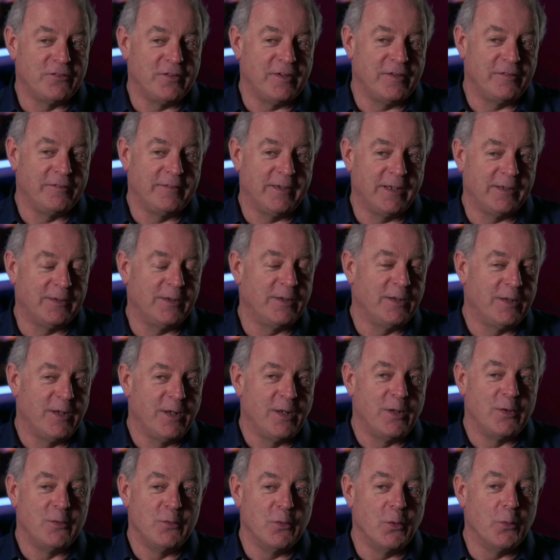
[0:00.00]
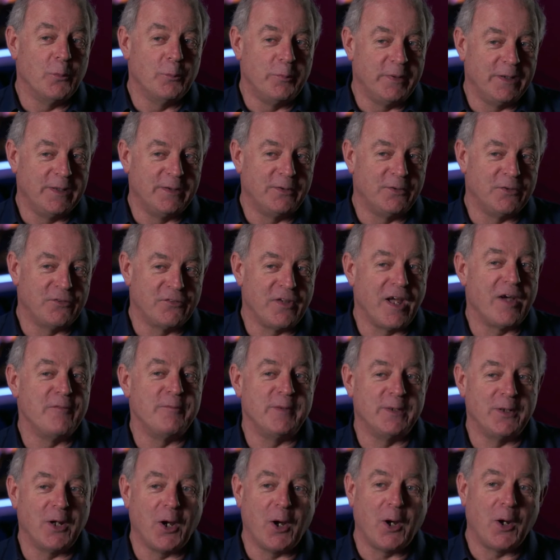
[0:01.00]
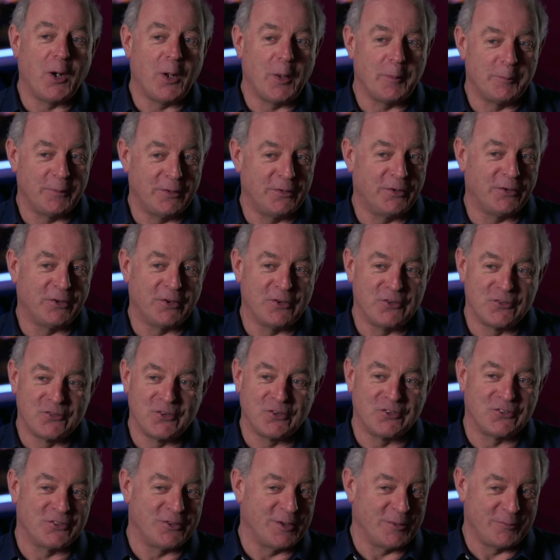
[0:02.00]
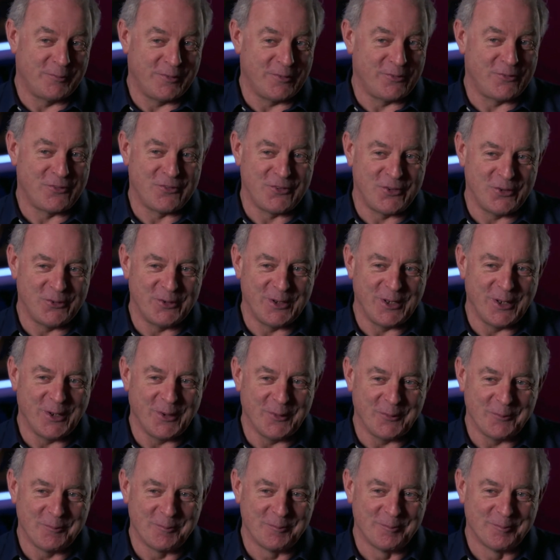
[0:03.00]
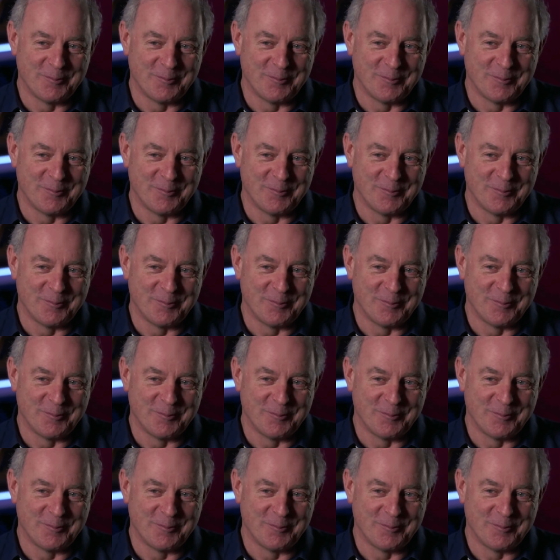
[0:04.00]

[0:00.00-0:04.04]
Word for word: says that no builders have been harmed in the construction of this studio.